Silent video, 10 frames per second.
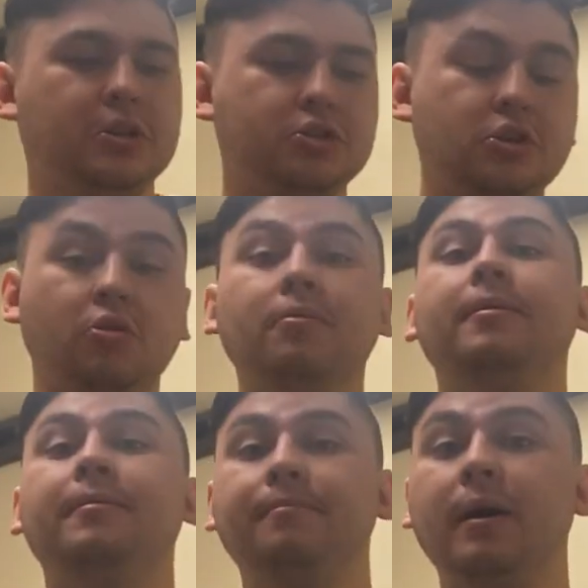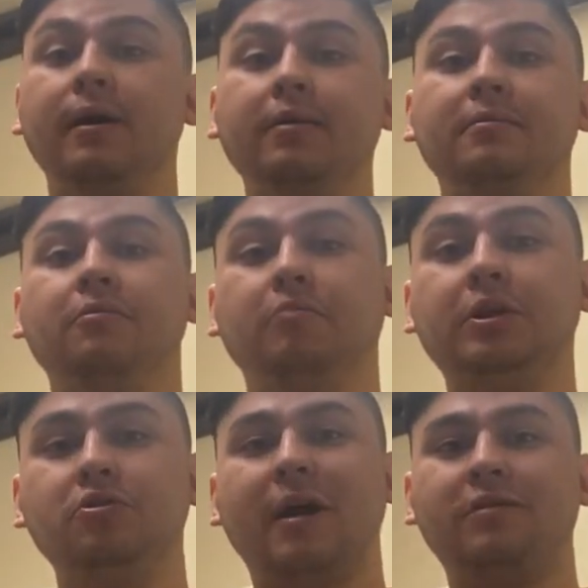So, but we
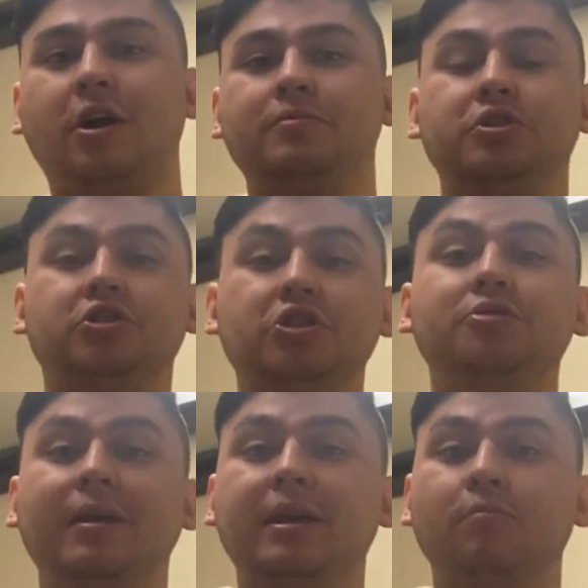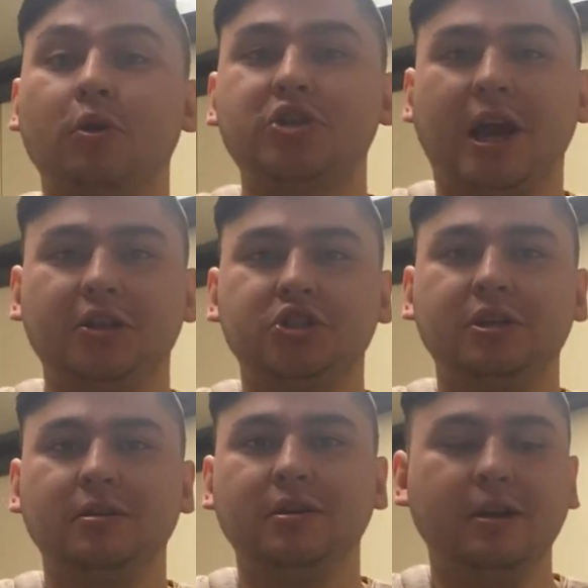do have the option just to make it more challenging.